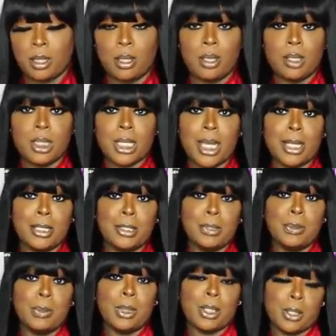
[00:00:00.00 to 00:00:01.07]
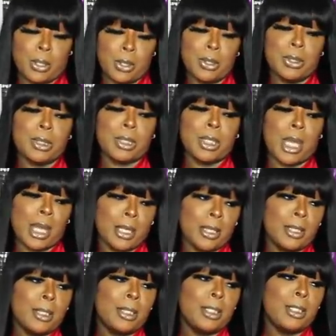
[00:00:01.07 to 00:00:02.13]
a girl's gotta do what a girl's gotta
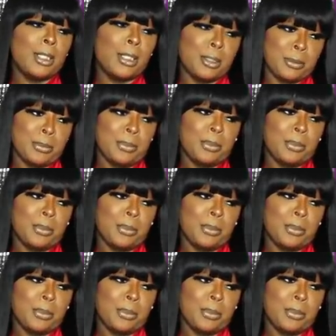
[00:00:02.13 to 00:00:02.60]
do.